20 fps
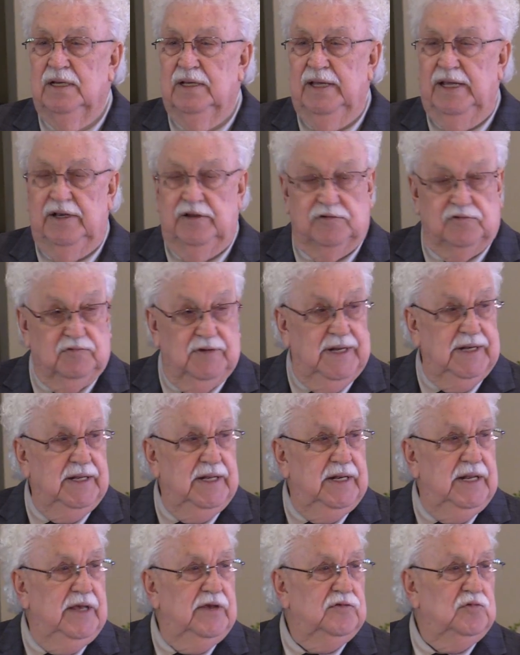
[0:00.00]
It is written
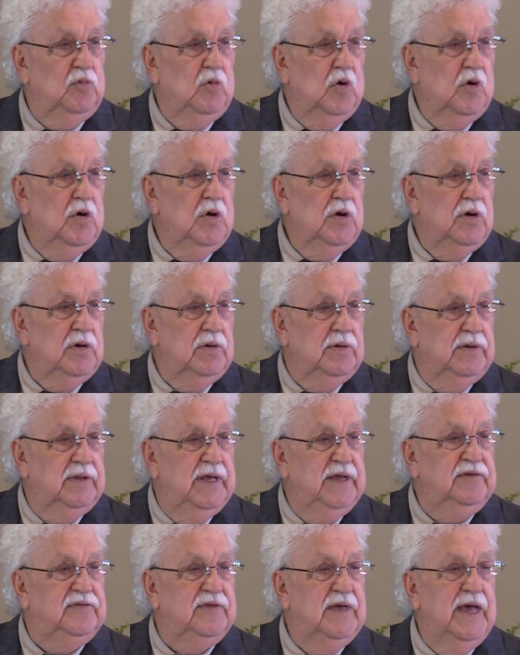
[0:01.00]
in His Word.
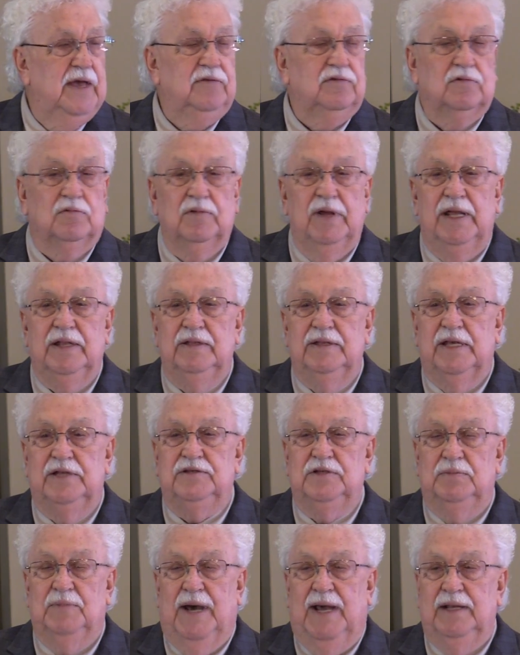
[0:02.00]
These things are written
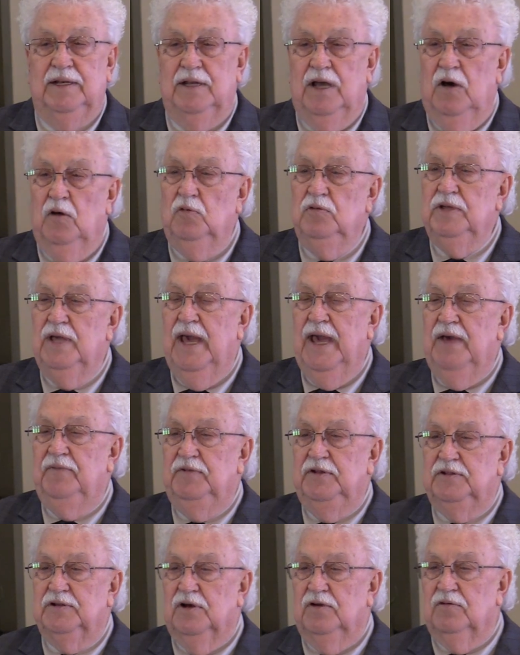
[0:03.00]
that you might know you have
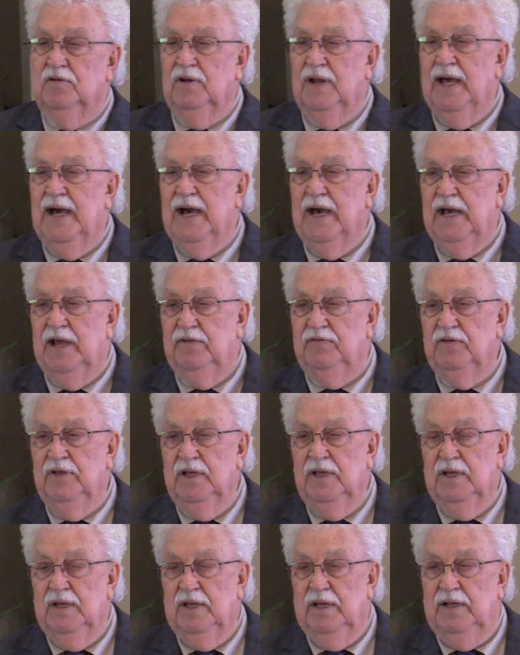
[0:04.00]
eternal life.
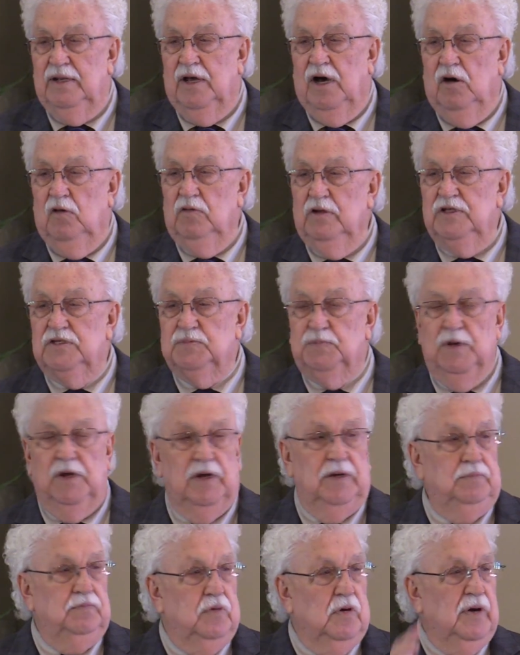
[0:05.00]
And the Holy
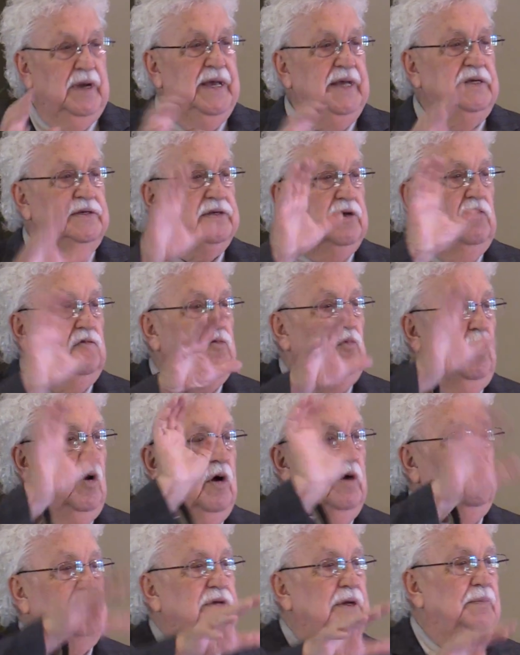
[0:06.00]
Spirit breathes those
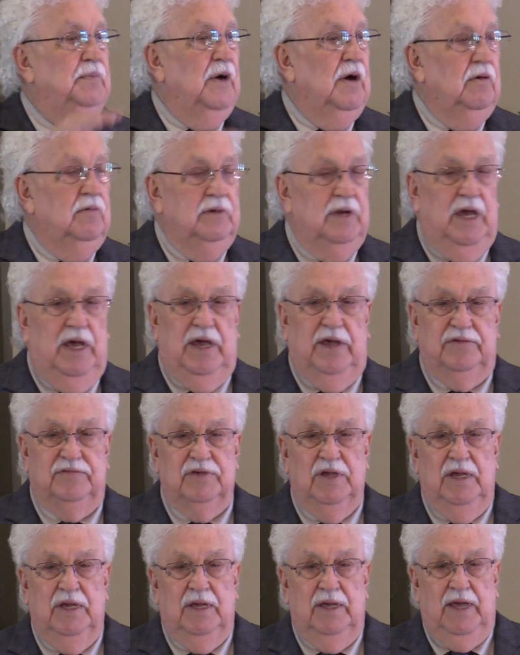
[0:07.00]
words upon us.
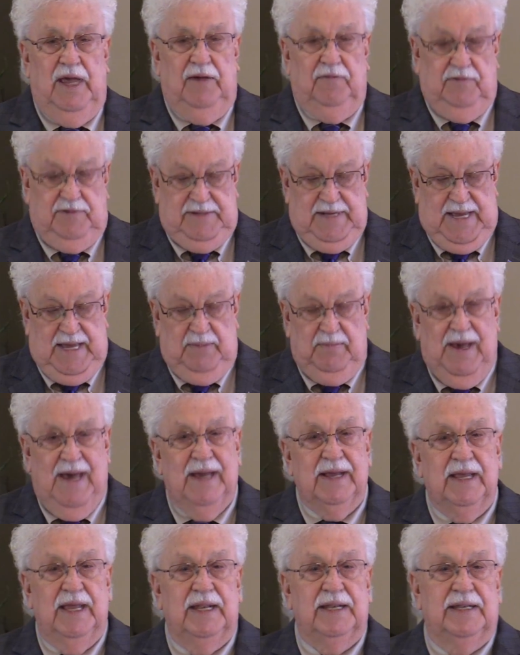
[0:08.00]
Every time
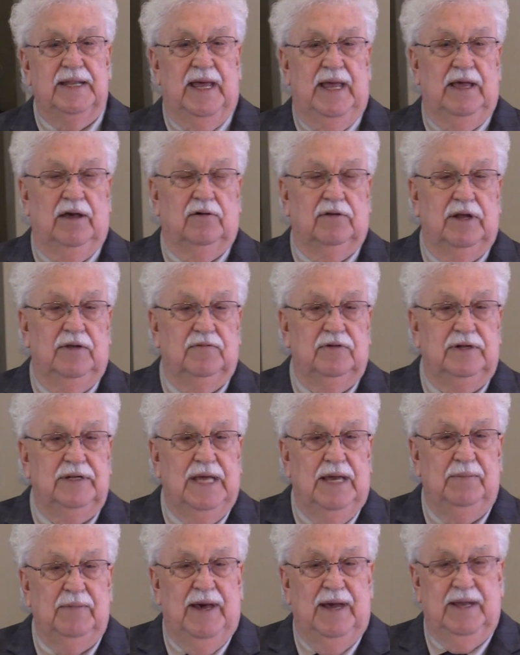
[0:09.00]
I get down, every
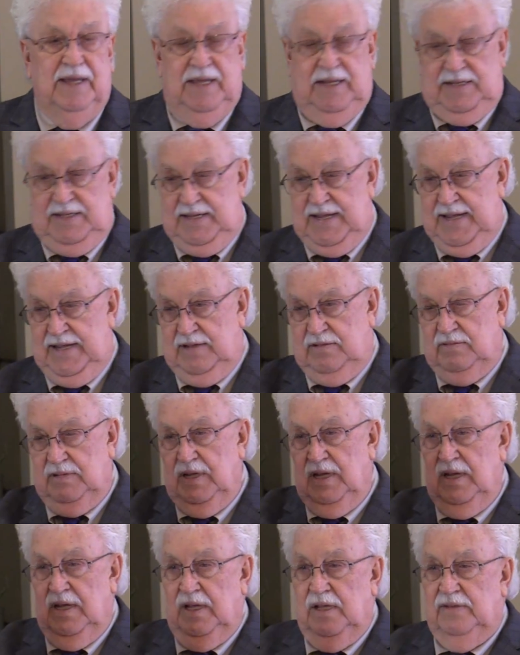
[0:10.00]
time I get down,
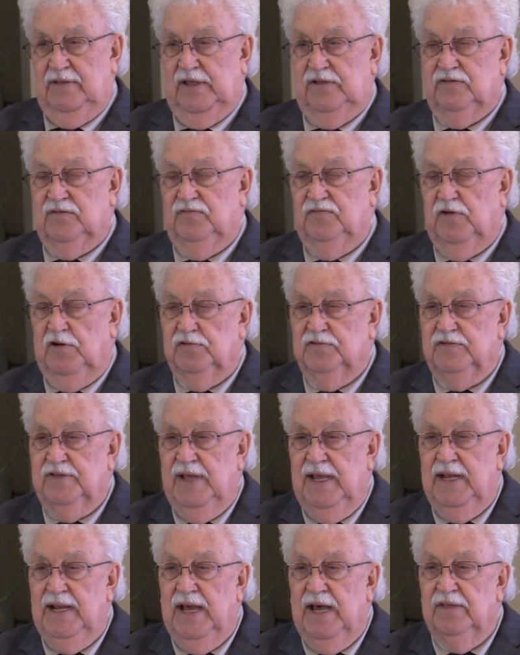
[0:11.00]
that's the first
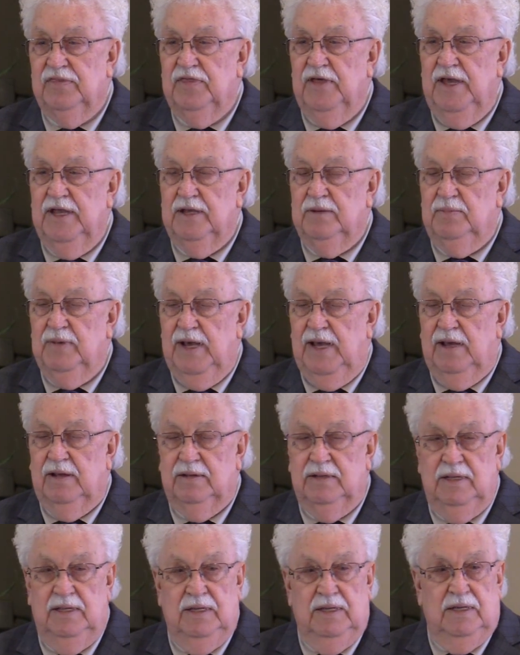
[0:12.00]
thing I think
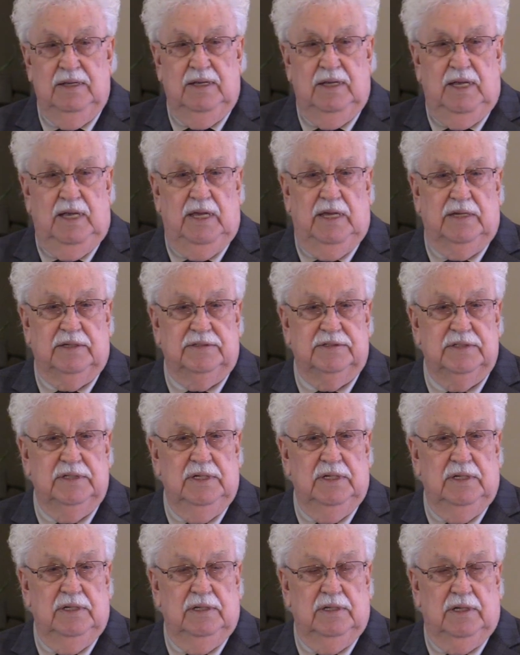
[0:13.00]
about is
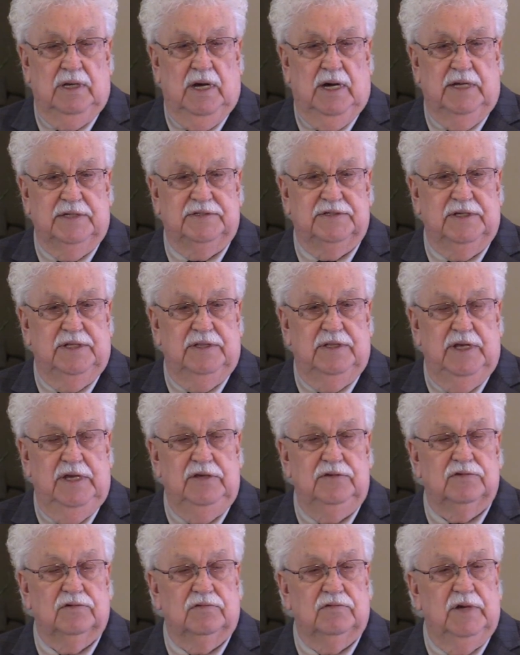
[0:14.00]
God said,
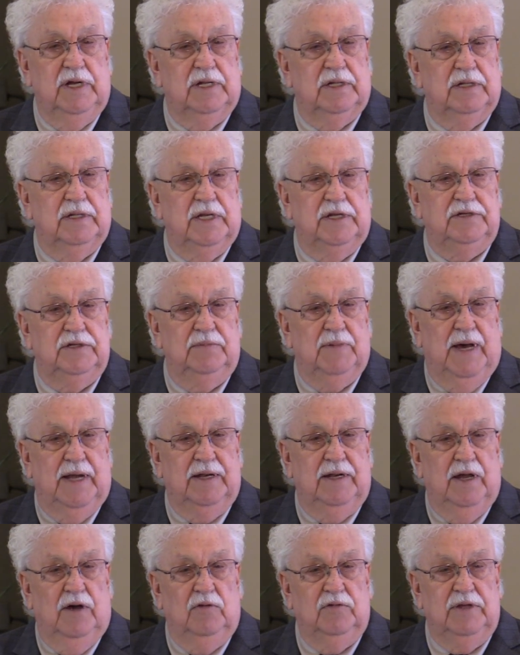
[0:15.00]
These are written that you
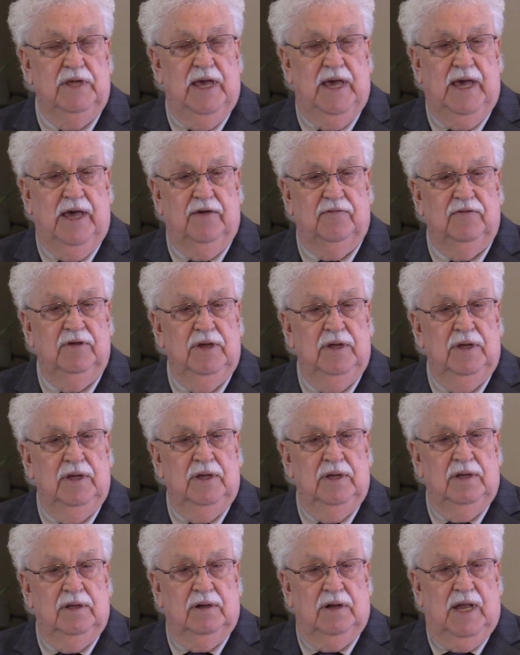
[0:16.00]
might know you have
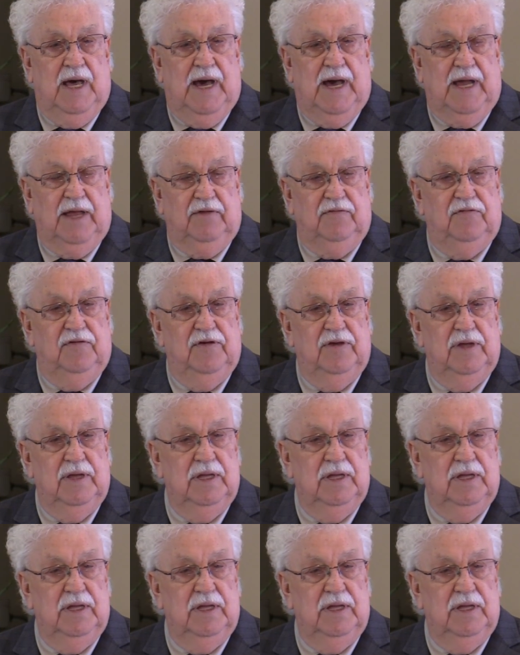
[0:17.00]
life